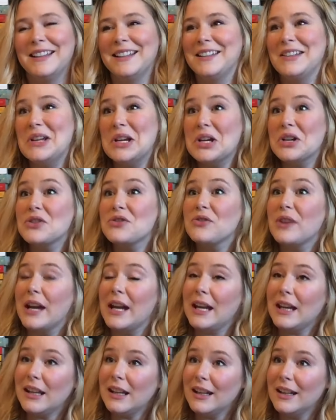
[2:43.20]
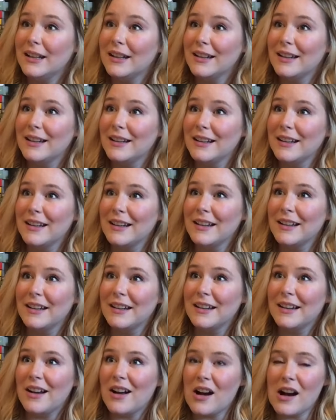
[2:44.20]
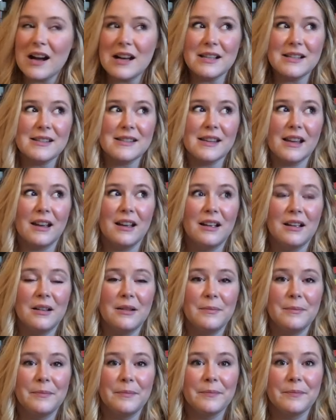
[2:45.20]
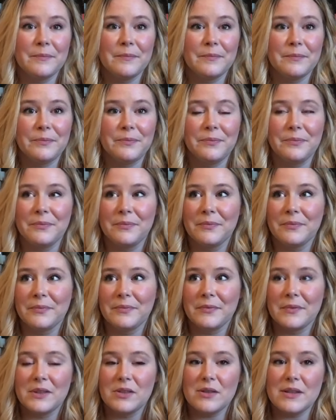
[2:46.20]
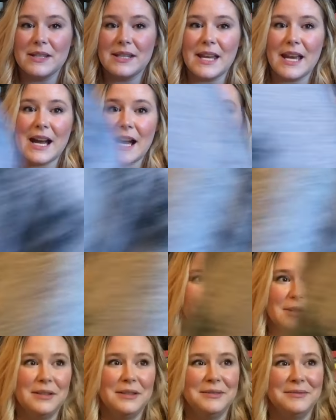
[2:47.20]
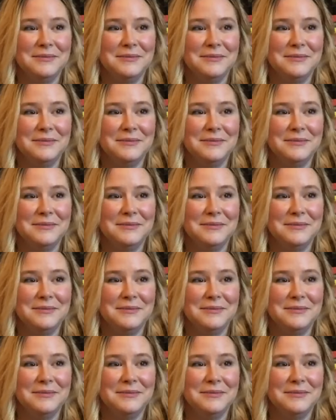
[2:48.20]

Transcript: You hear a train? Awesome. You wanna say hi? Oh.